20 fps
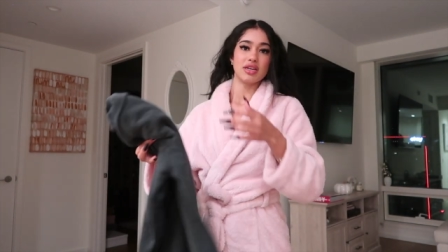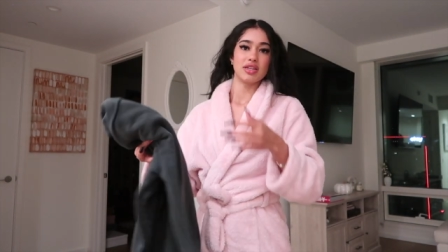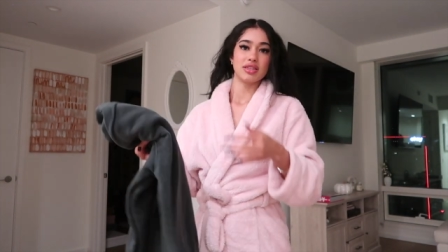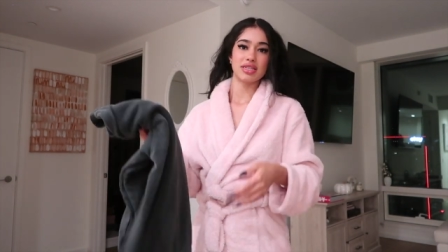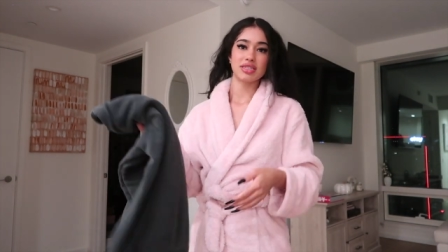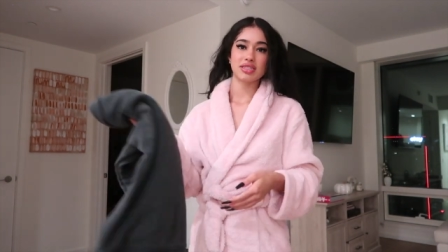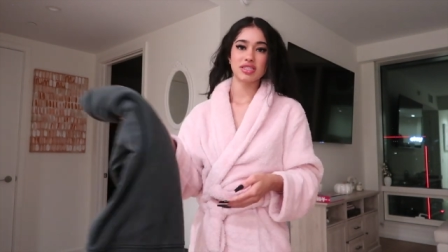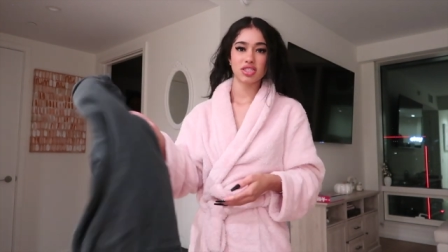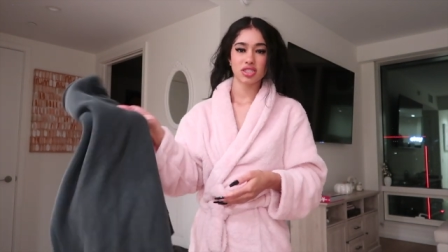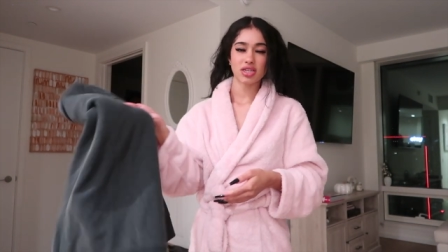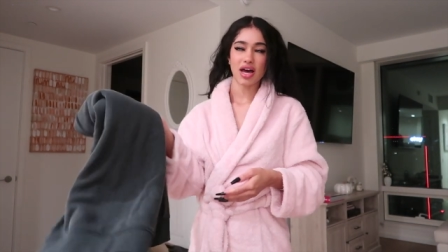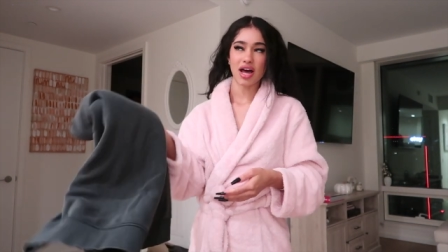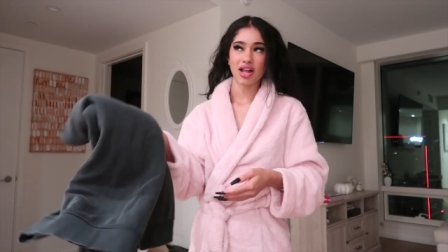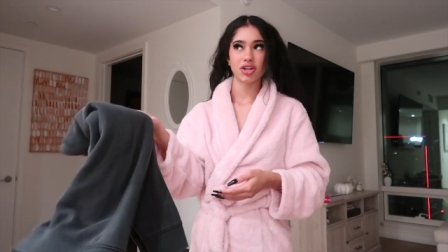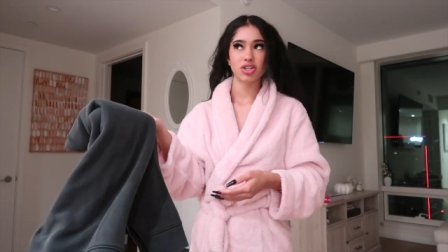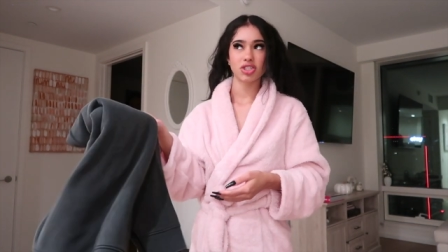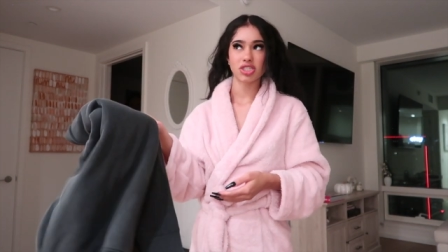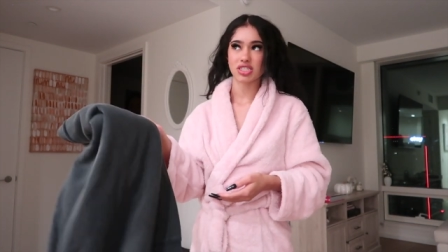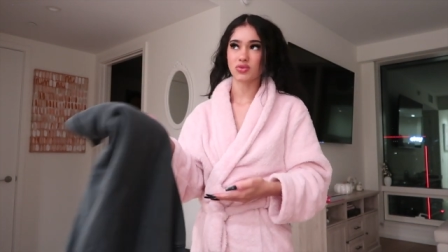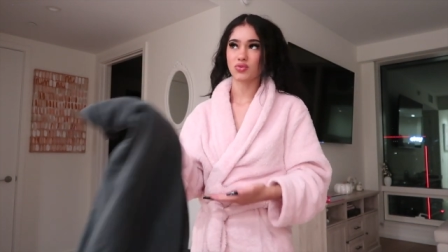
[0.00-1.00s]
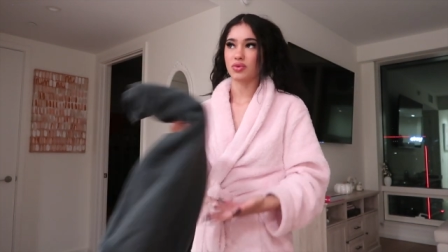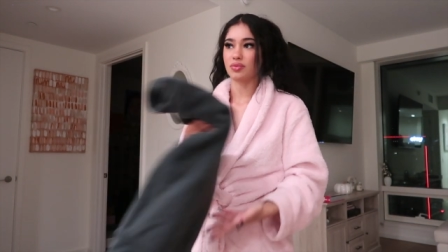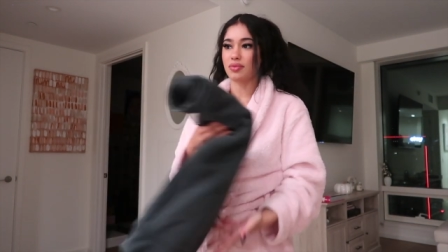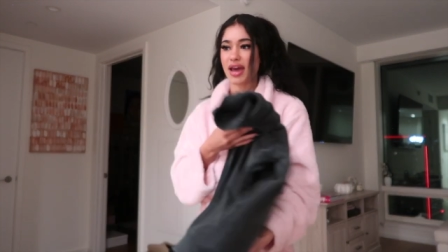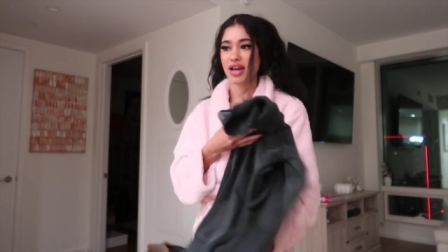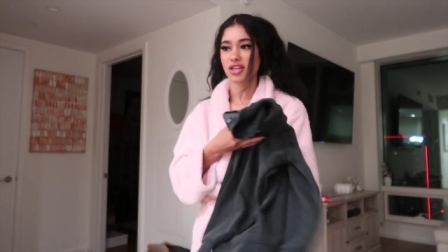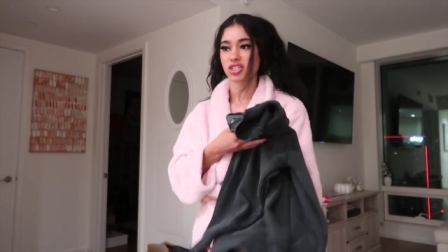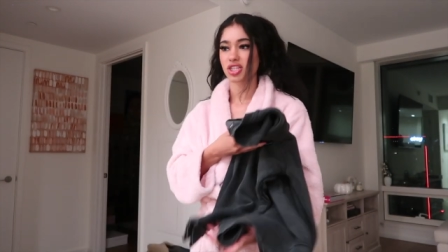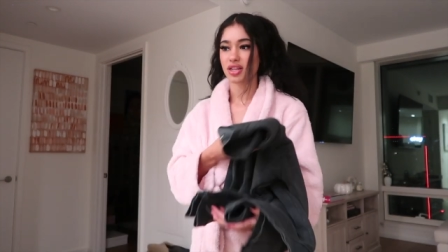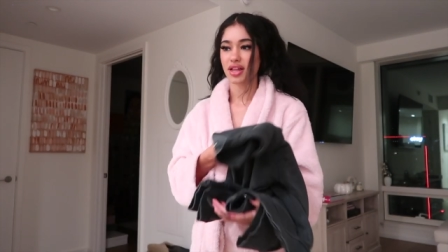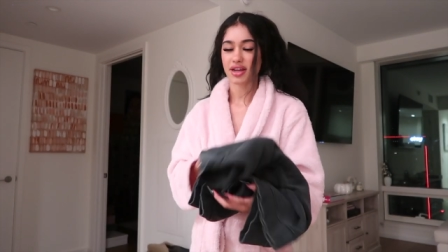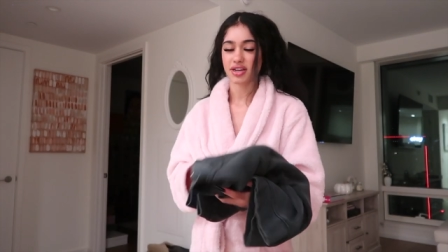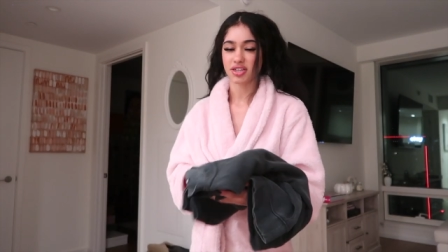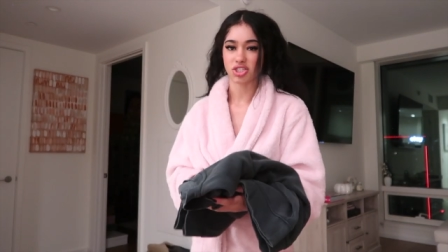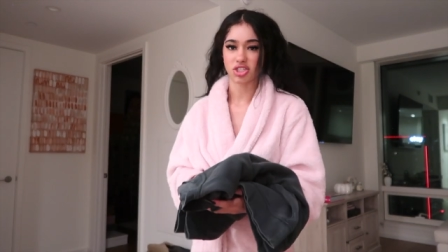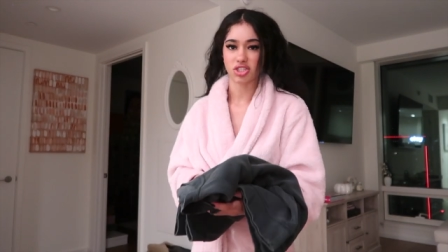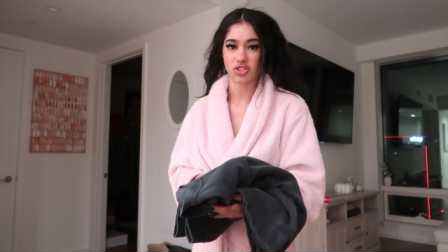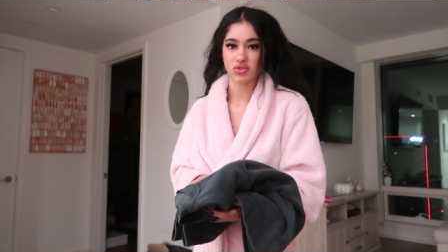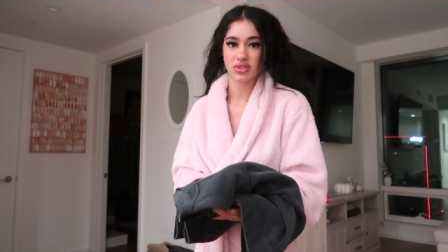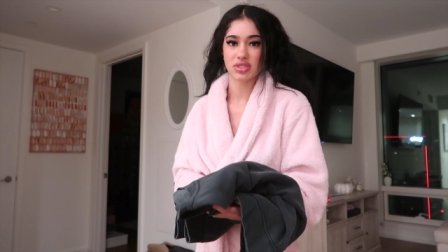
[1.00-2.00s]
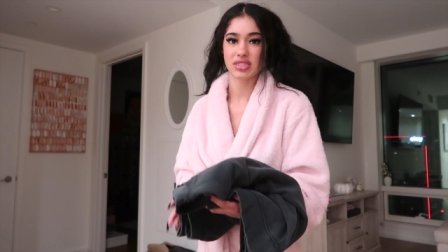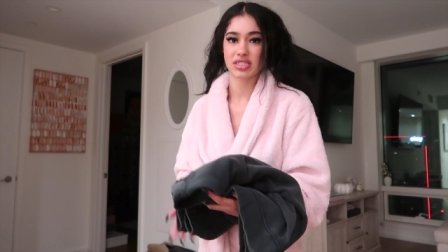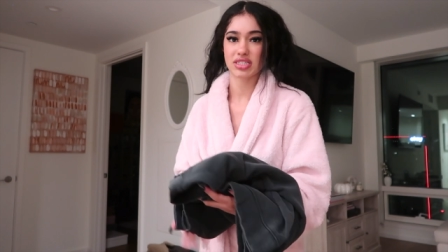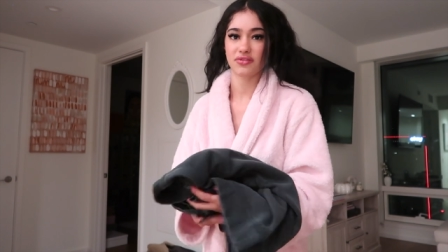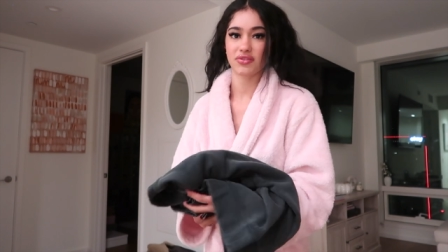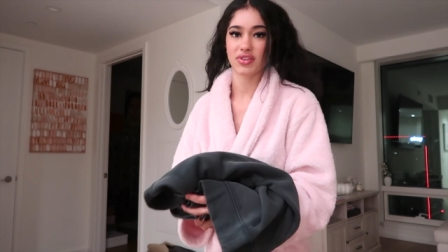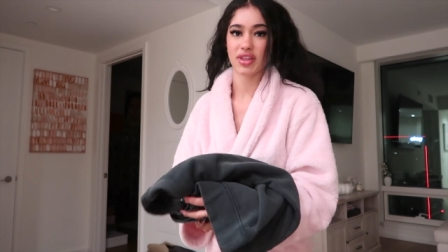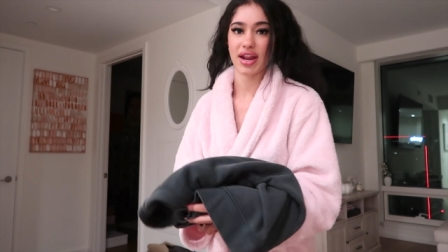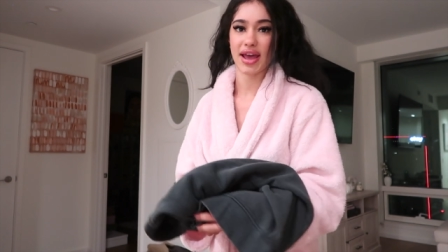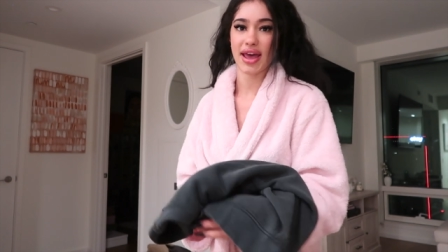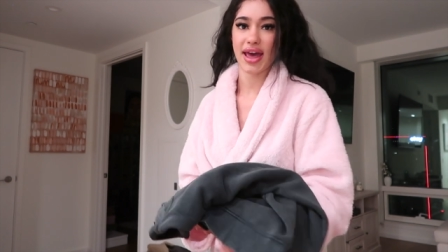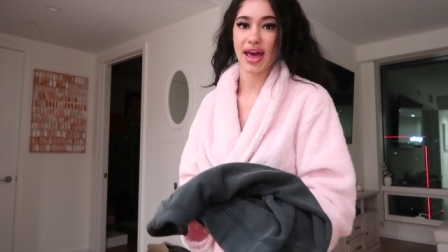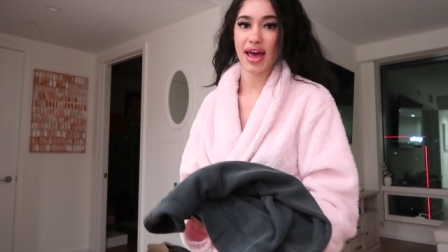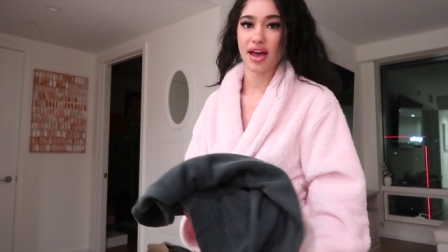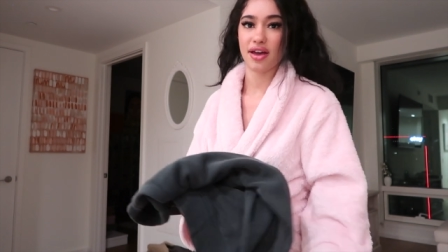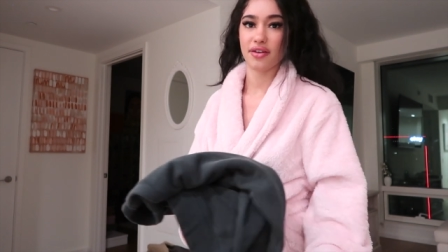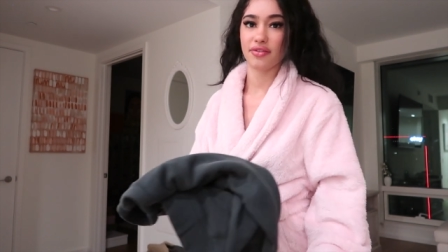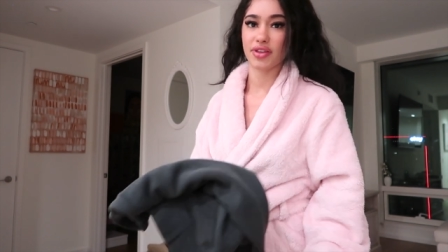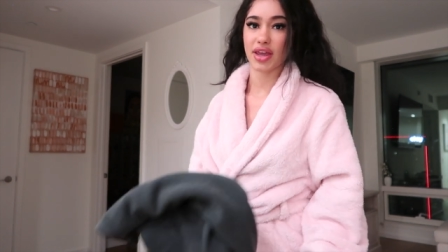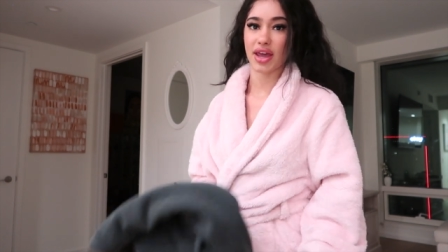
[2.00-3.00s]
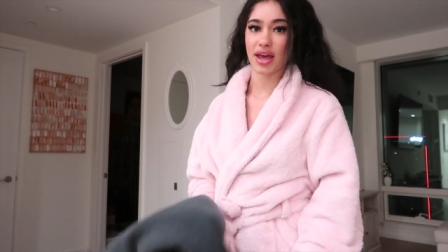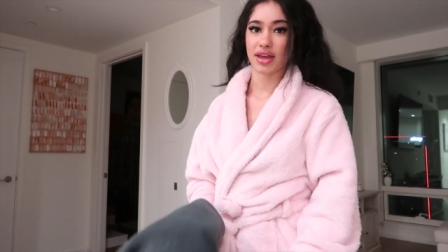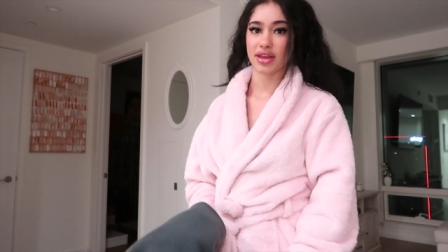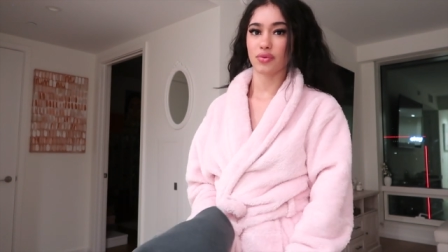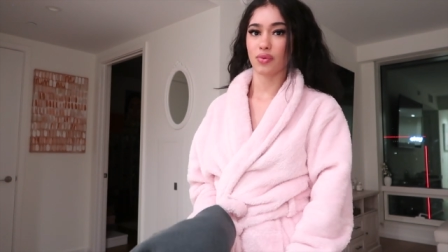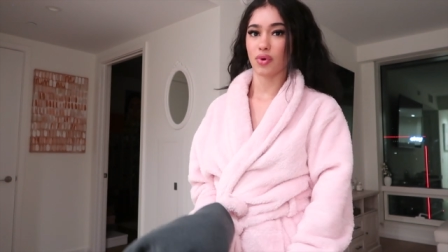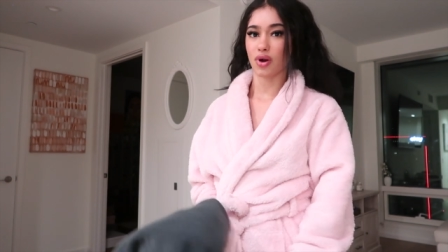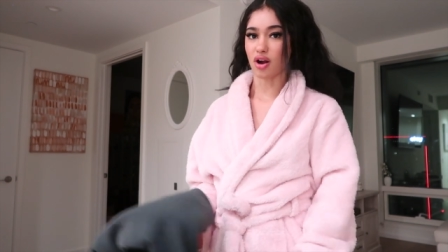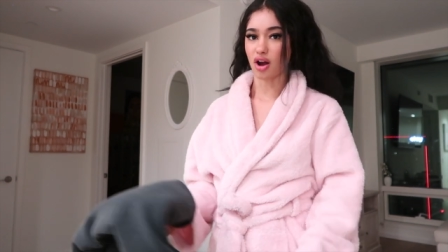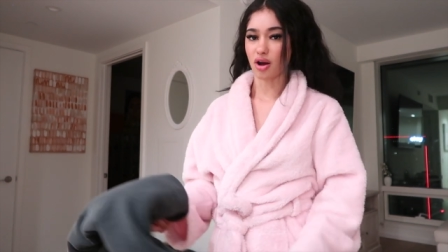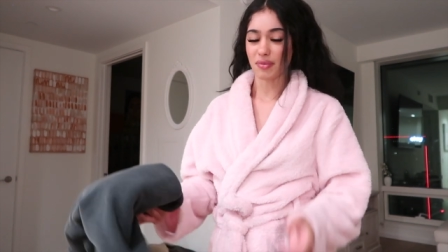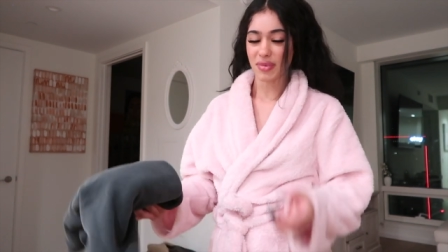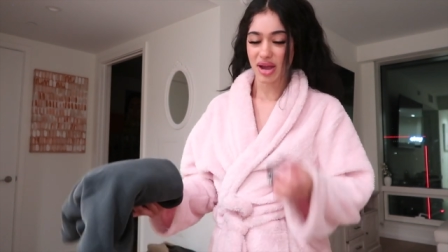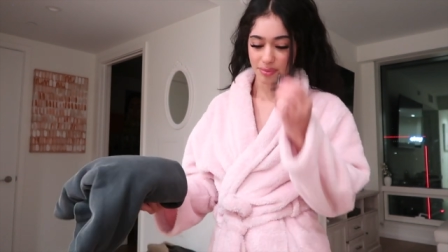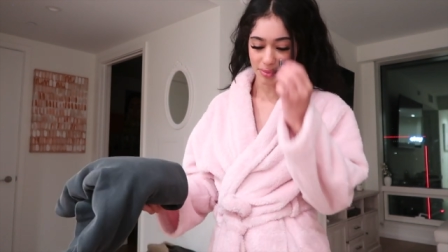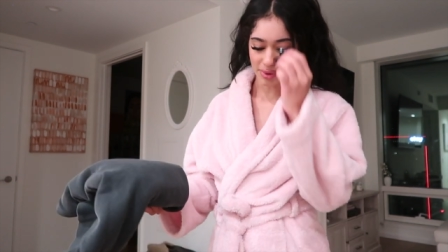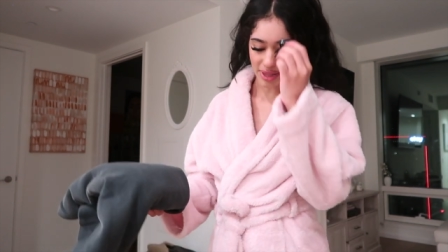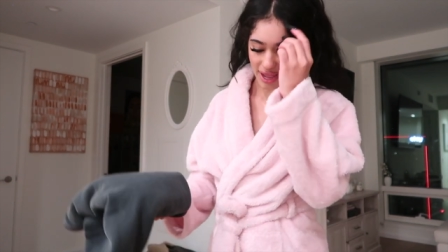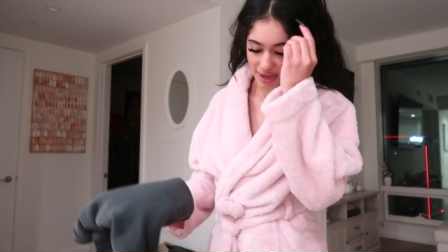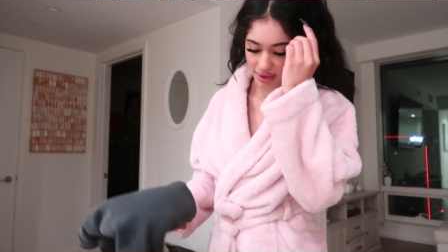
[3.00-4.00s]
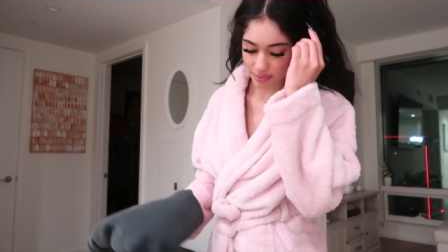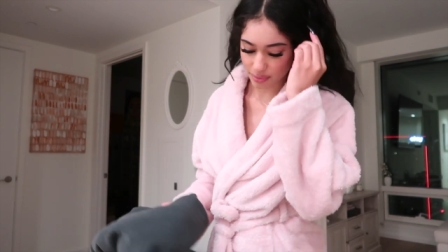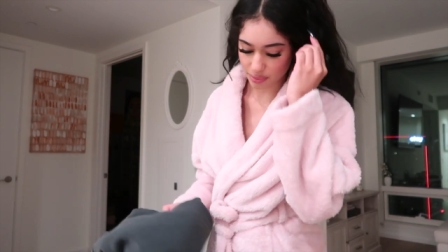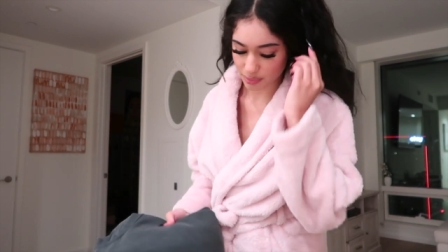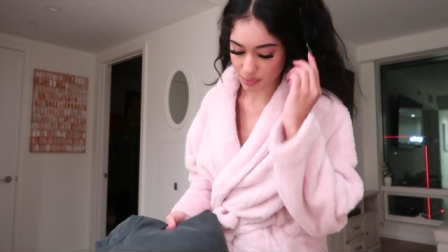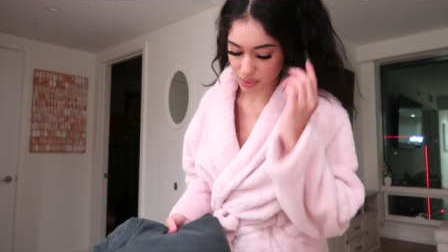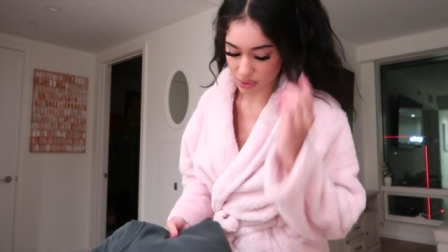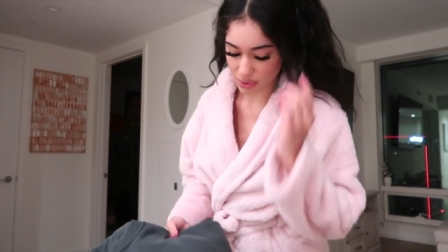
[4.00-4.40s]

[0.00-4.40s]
this color just would match a lot of shoes and stuff that I have. Like I could wear all my black